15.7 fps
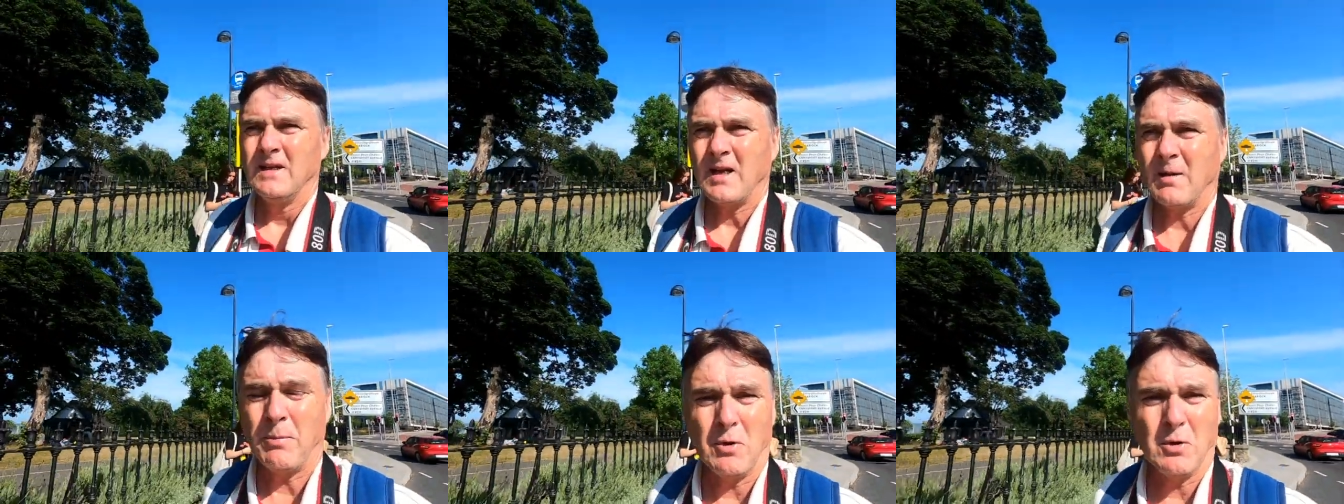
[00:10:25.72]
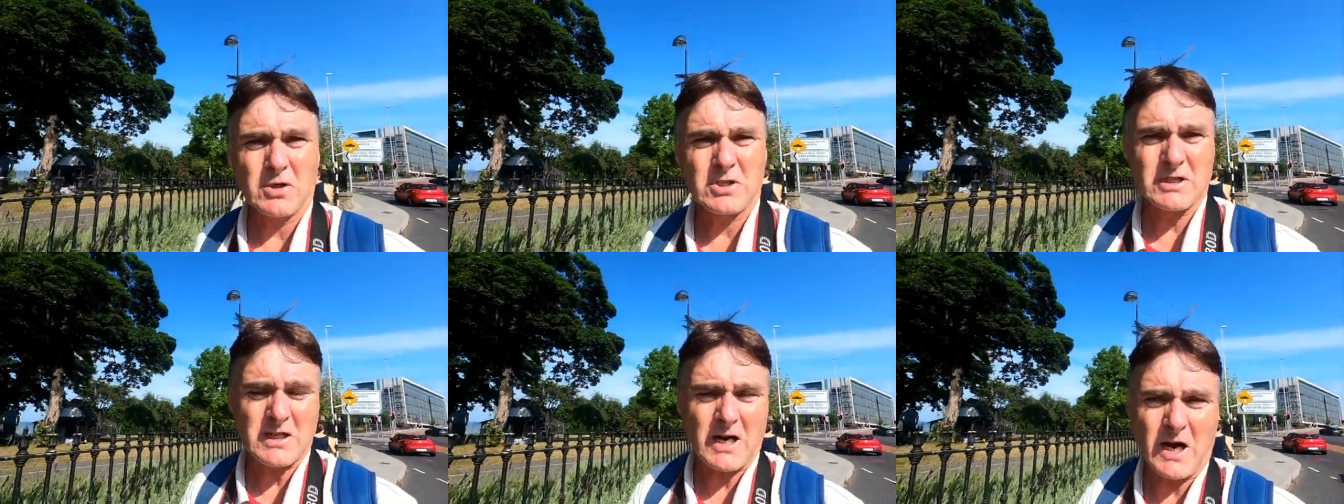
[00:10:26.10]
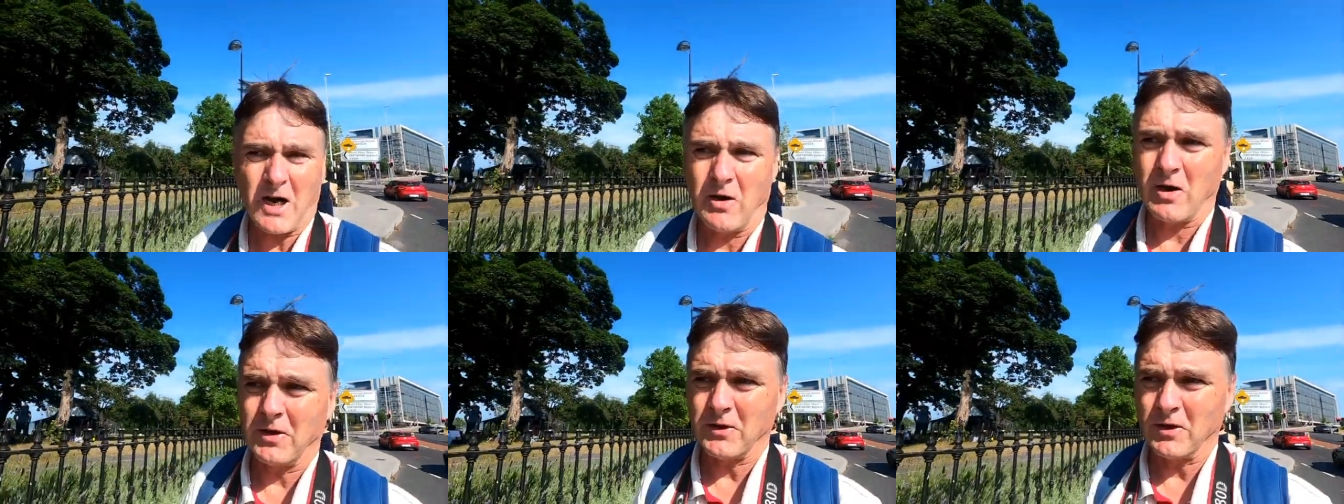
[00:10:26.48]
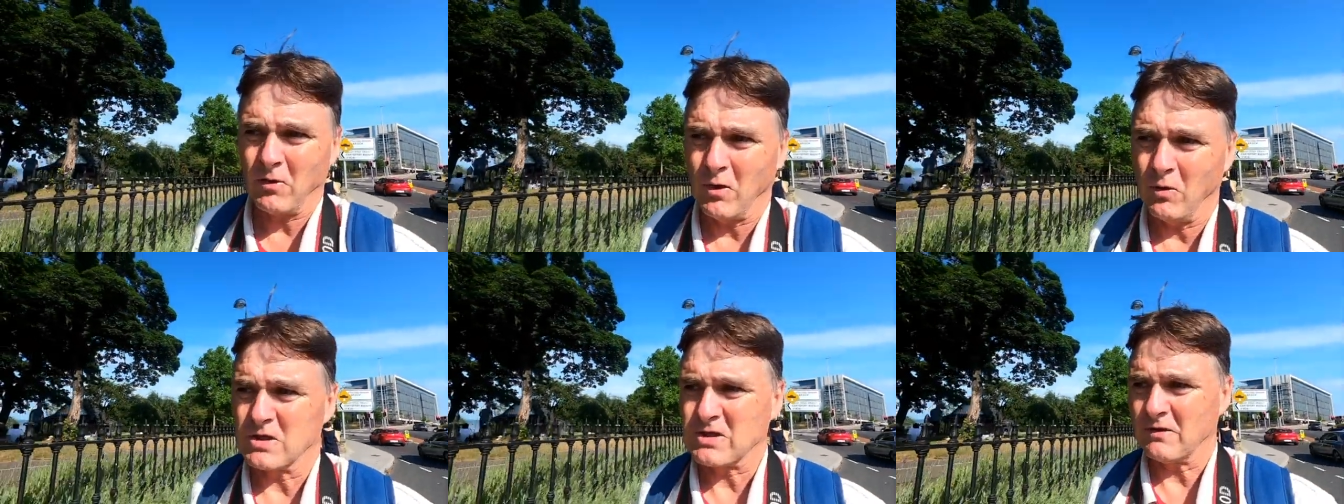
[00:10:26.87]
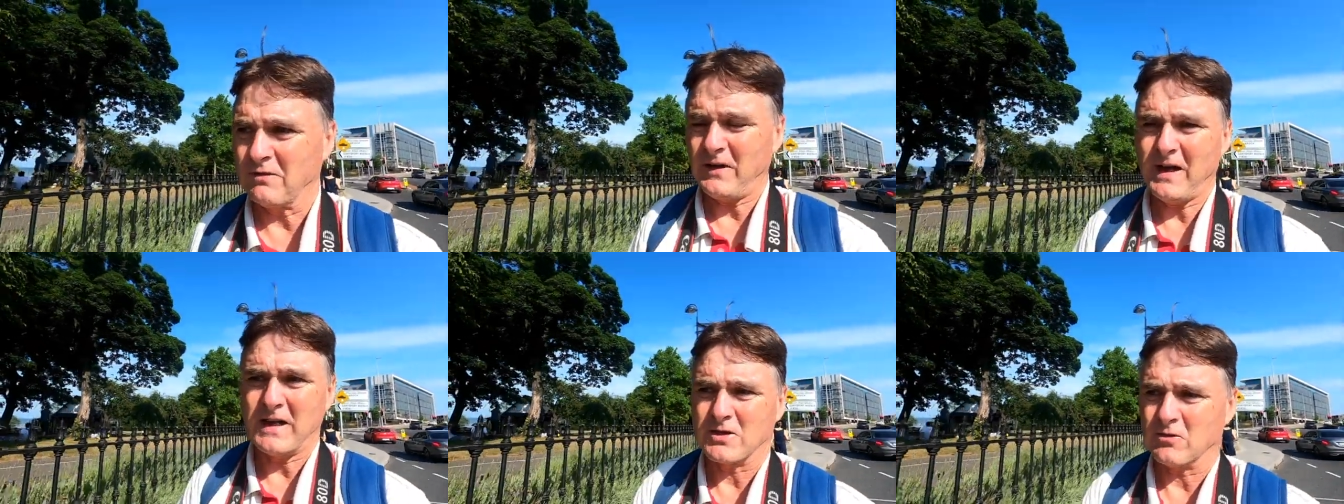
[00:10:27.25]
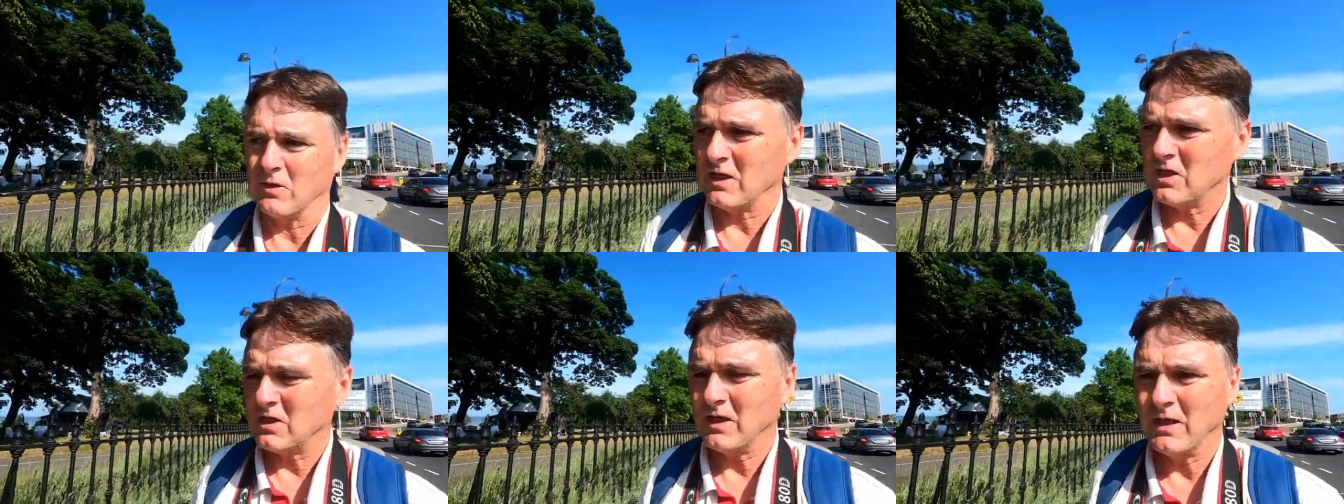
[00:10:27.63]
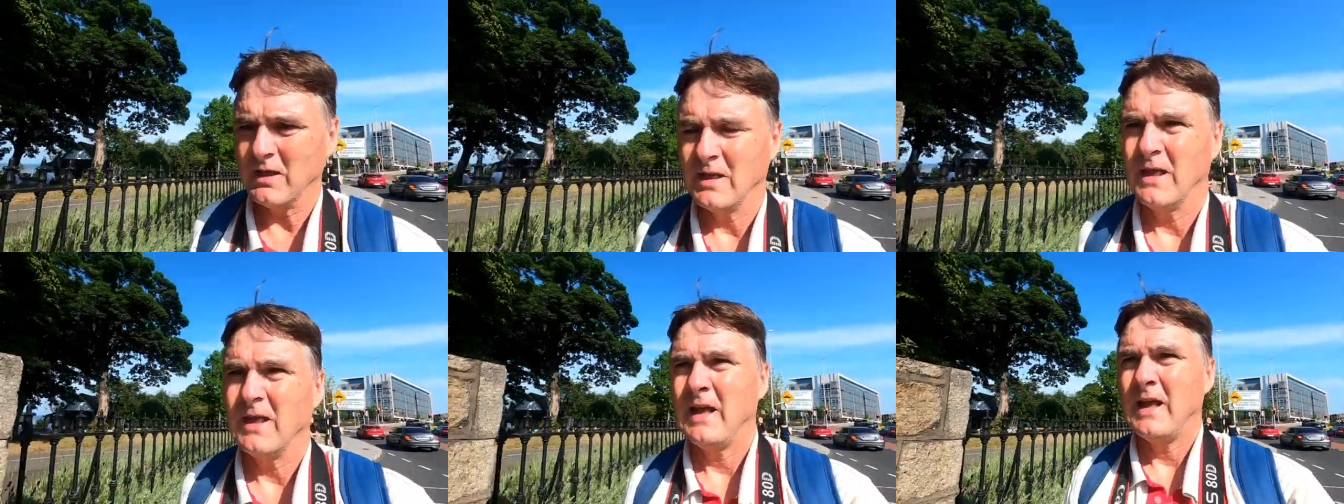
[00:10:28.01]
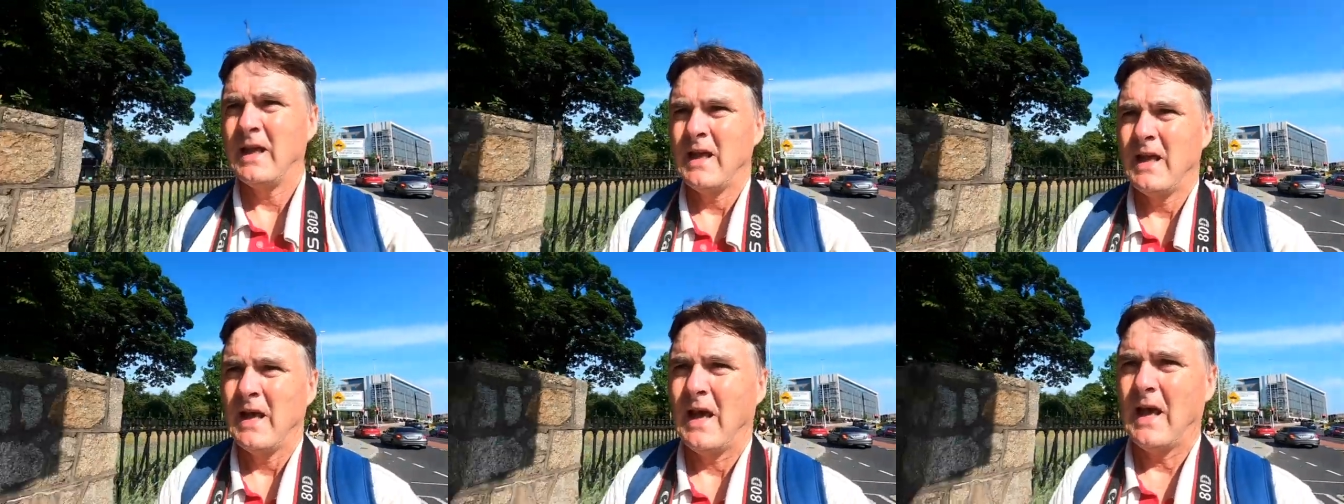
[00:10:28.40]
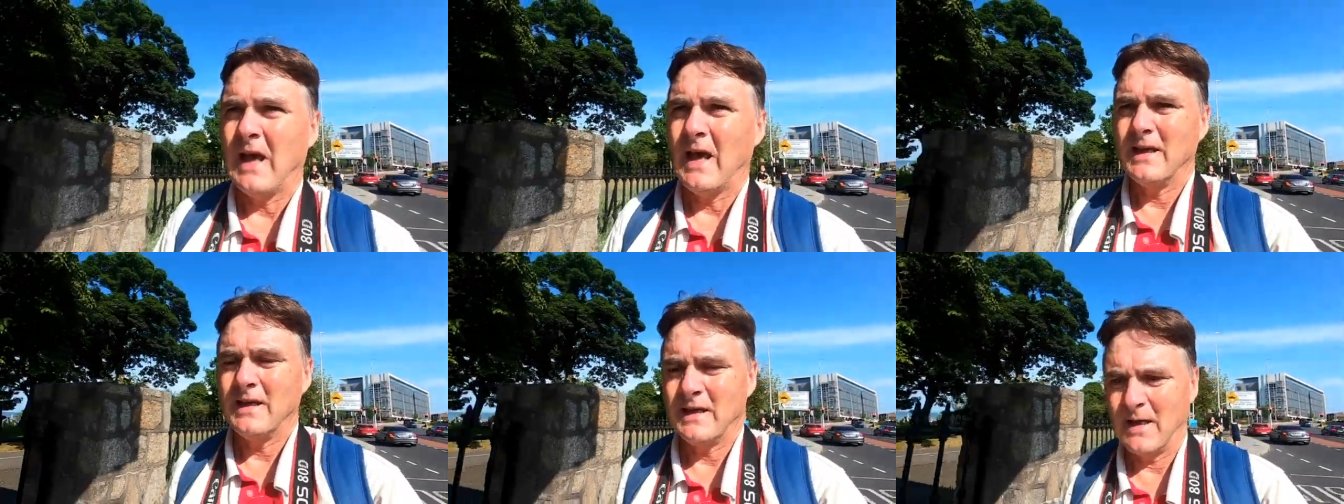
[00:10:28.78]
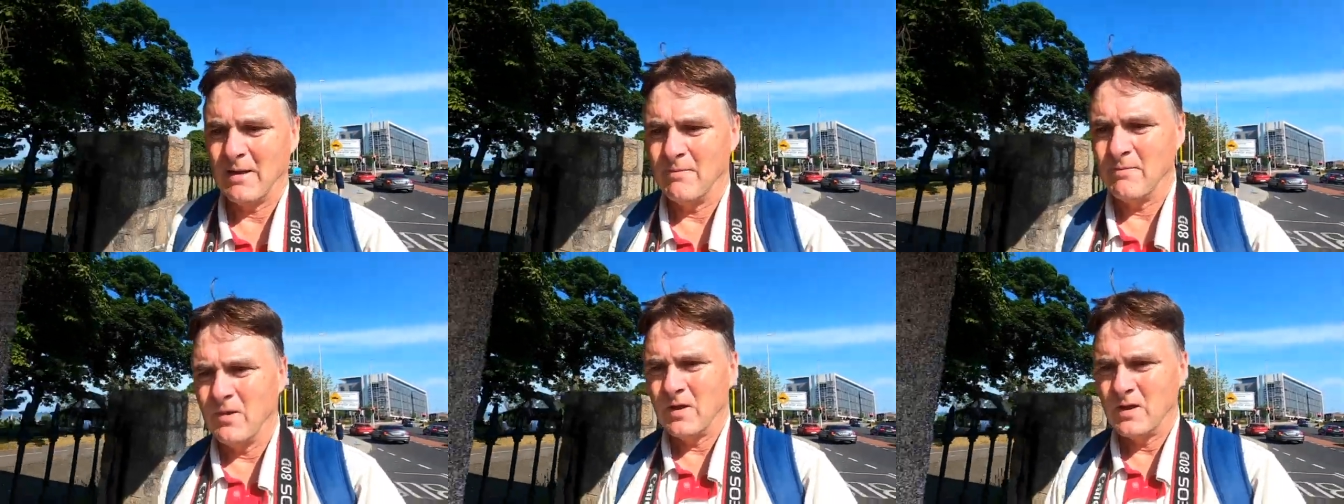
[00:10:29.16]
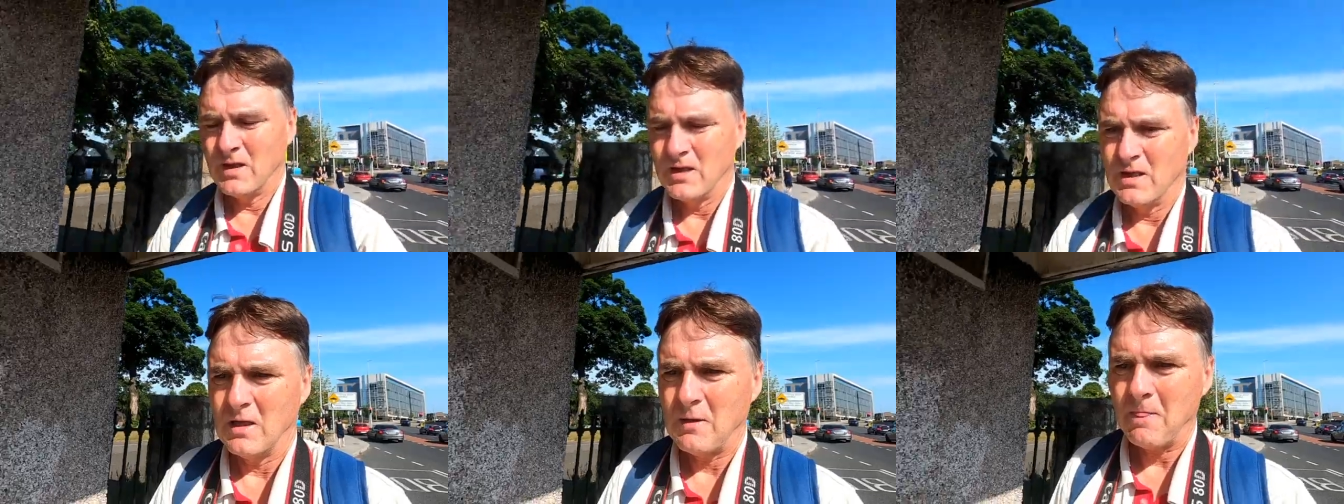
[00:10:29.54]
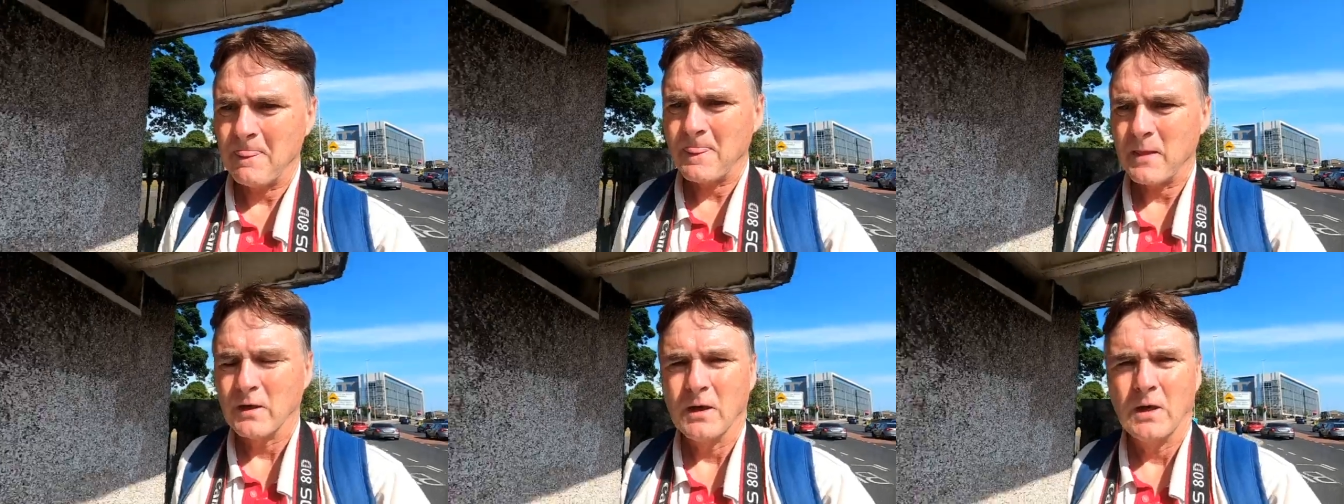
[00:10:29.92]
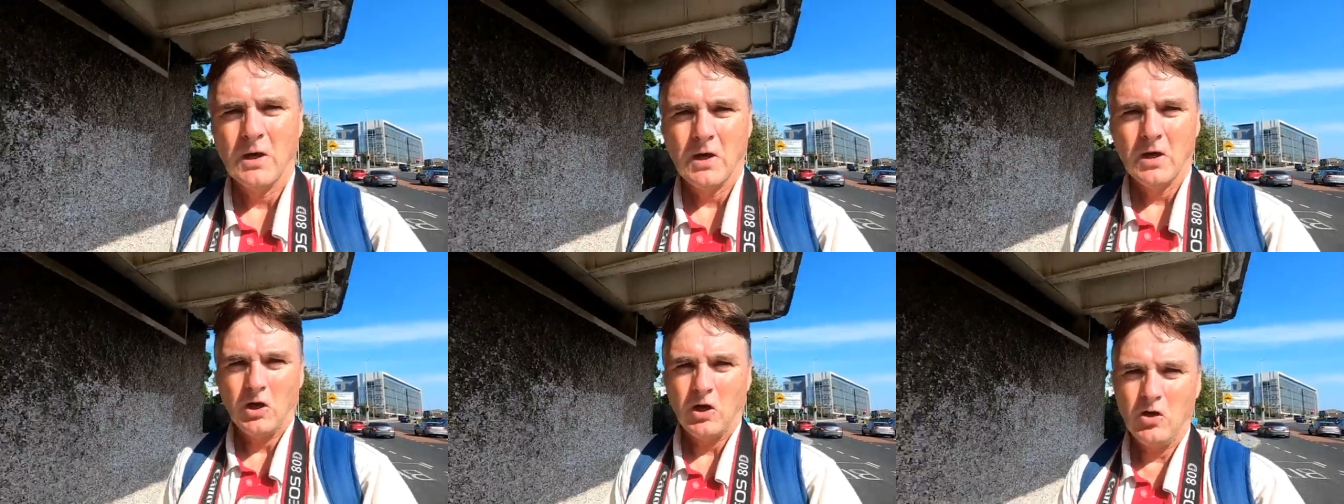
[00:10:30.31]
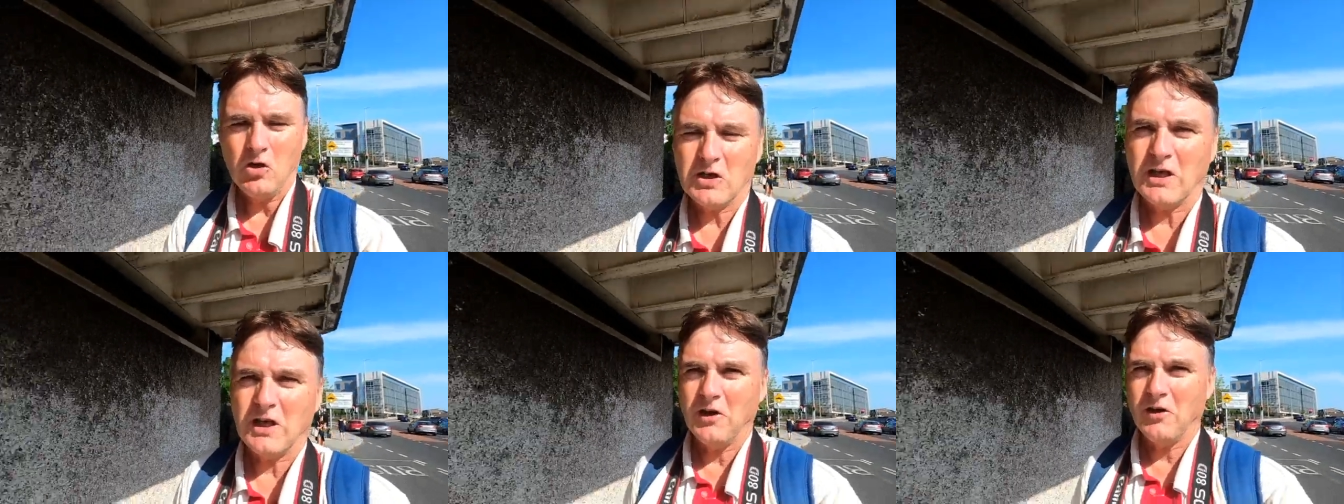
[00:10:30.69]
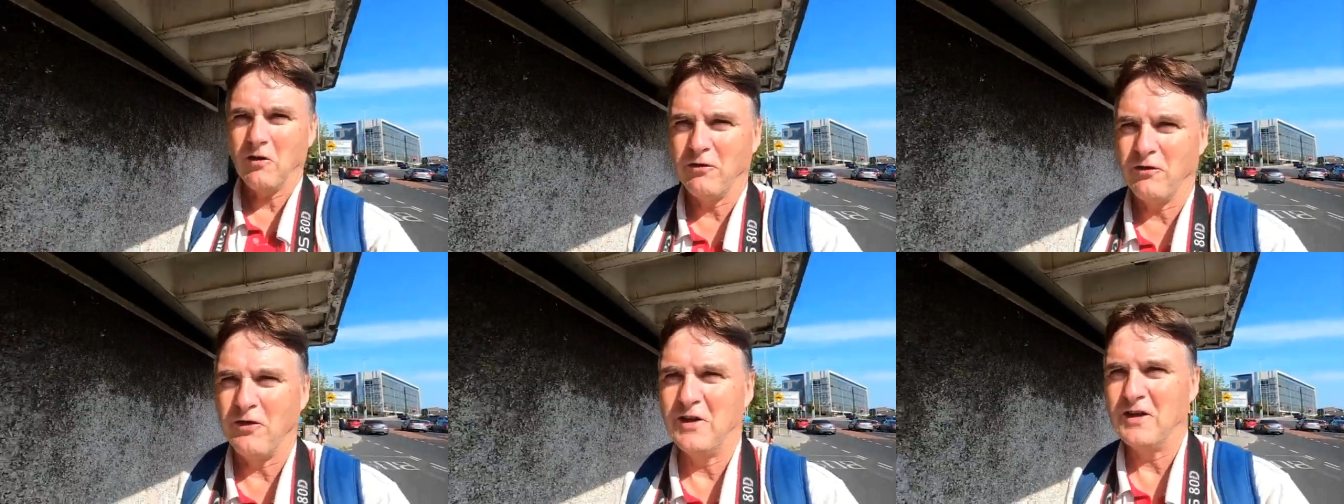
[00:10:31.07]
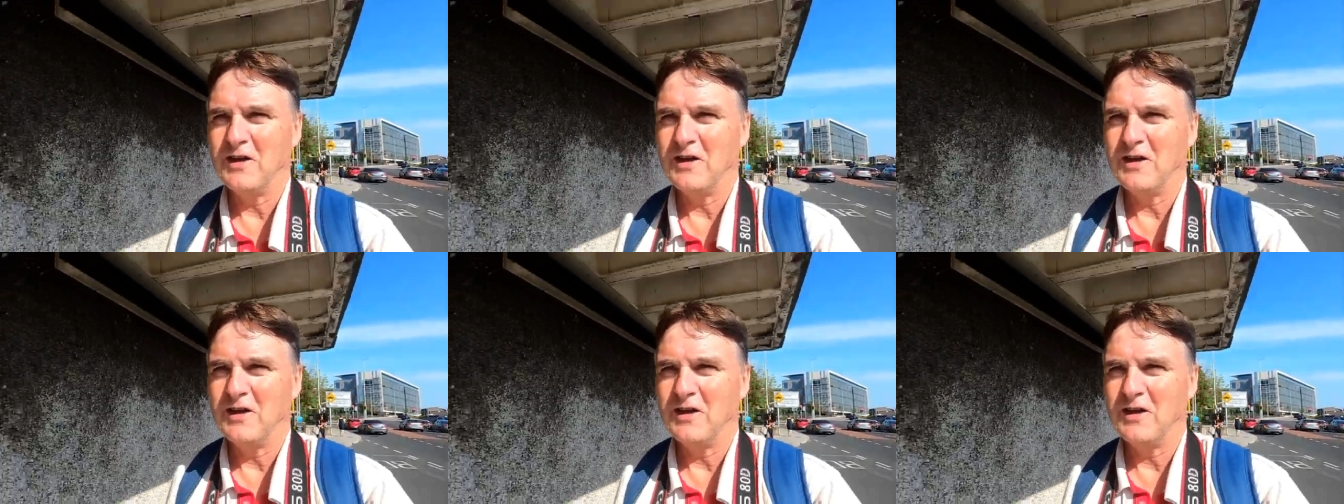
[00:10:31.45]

That burns the tar on the rolls of felt, right? And um, lucky enough